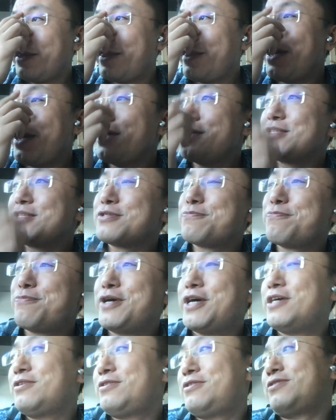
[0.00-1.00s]
They
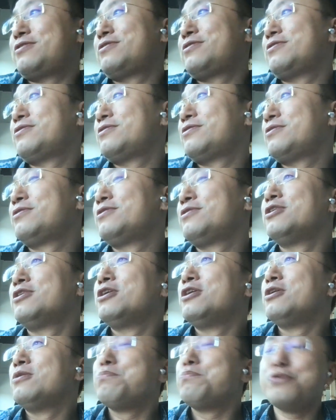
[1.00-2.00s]
spent
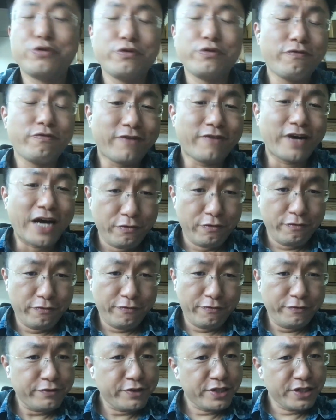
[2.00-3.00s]
between 5
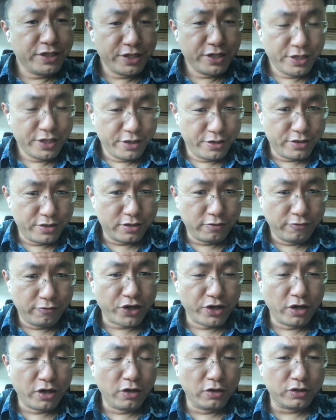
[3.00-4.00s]
to 15 years
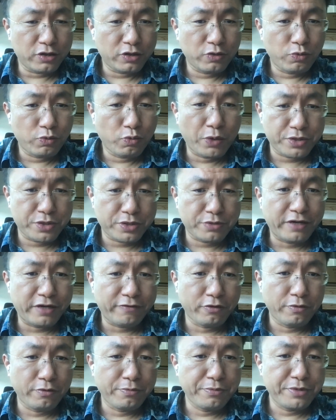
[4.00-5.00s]
figuring out what
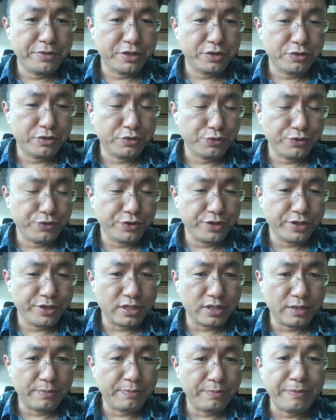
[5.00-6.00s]
was the right formula to do things.